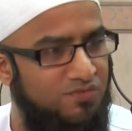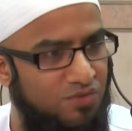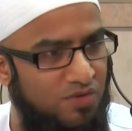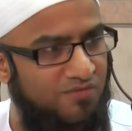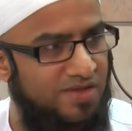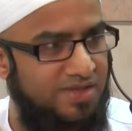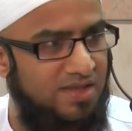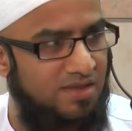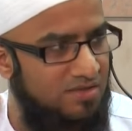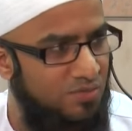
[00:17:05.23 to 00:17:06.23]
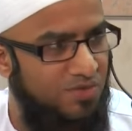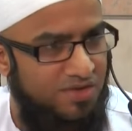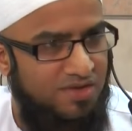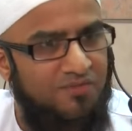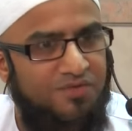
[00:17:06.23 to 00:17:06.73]
of Surah Al-Fatiha. We
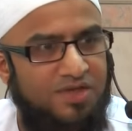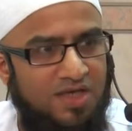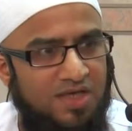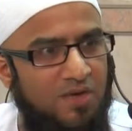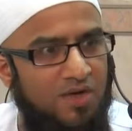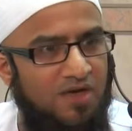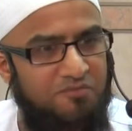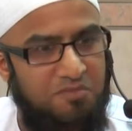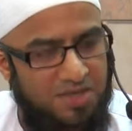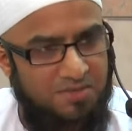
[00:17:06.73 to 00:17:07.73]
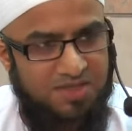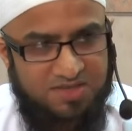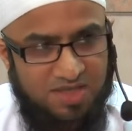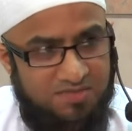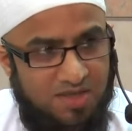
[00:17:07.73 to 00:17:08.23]
read every day in our life many, many
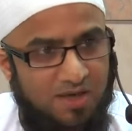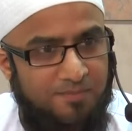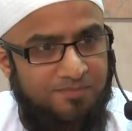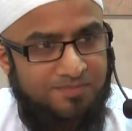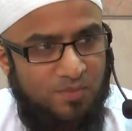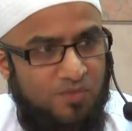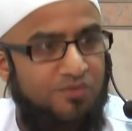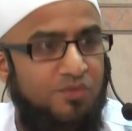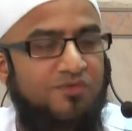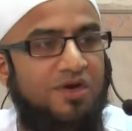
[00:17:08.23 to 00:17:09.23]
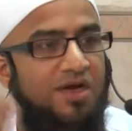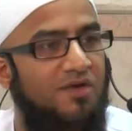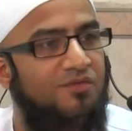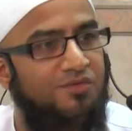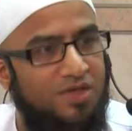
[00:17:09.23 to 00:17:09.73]
times. We've read
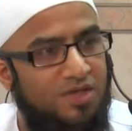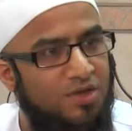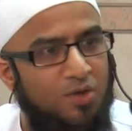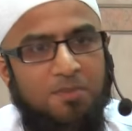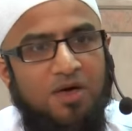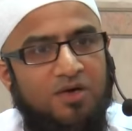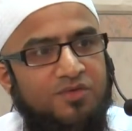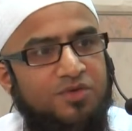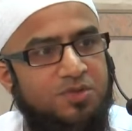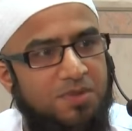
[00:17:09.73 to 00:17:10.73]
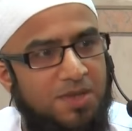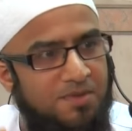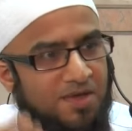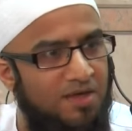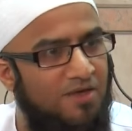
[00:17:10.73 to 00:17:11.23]
every, you know, part of the
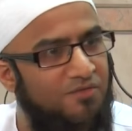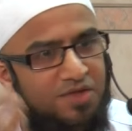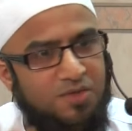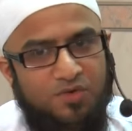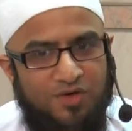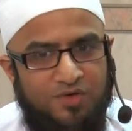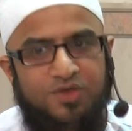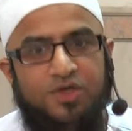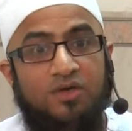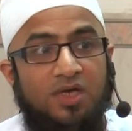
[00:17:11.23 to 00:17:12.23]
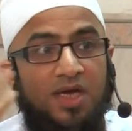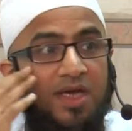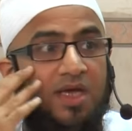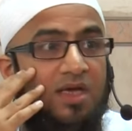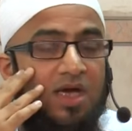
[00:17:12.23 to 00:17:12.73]
newspaper and everything we read online,
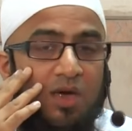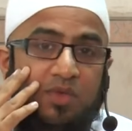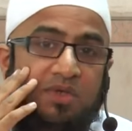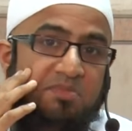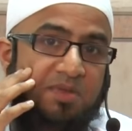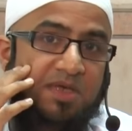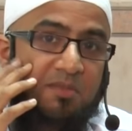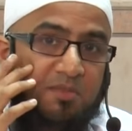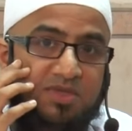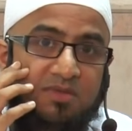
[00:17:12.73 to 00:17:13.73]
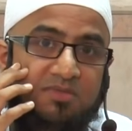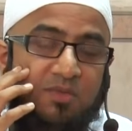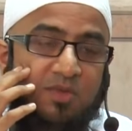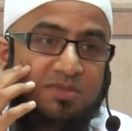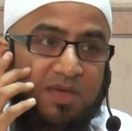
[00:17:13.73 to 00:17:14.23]
and we become Muslims
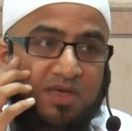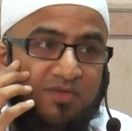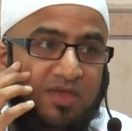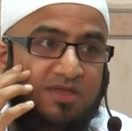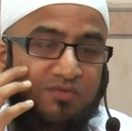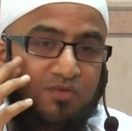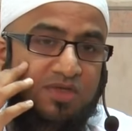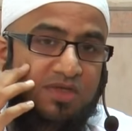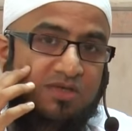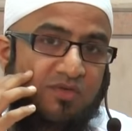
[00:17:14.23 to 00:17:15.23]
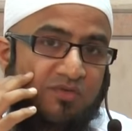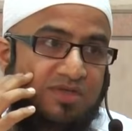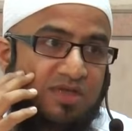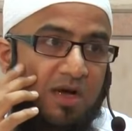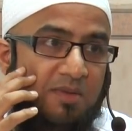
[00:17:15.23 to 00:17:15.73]
and we spend 30, 40 years of
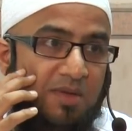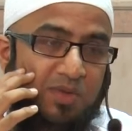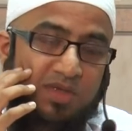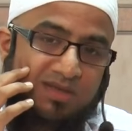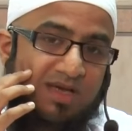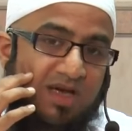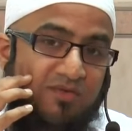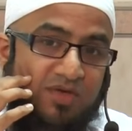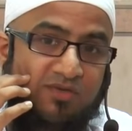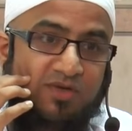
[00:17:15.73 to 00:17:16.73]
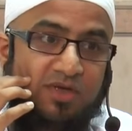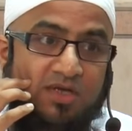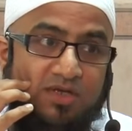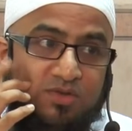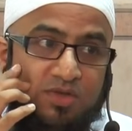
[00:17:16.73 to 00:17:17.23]
Islam and we haven't even
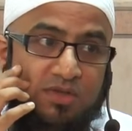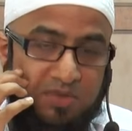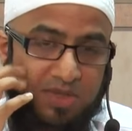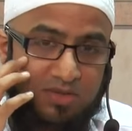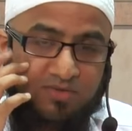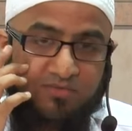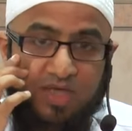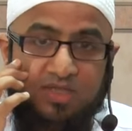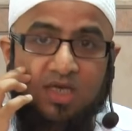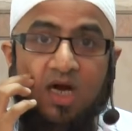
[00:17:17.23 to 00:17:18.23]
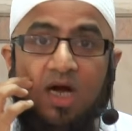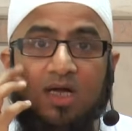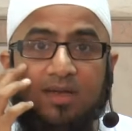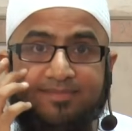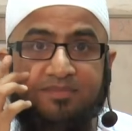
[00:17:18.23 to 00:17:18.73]
understood the meanings of Fatiha.
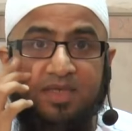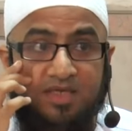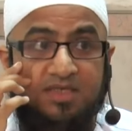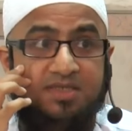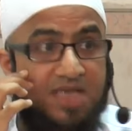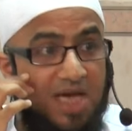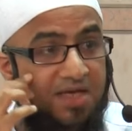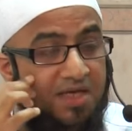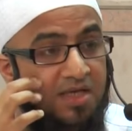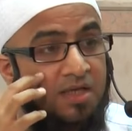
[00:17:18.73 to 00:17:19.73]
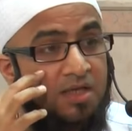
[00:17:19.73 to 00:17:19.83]
It is sad.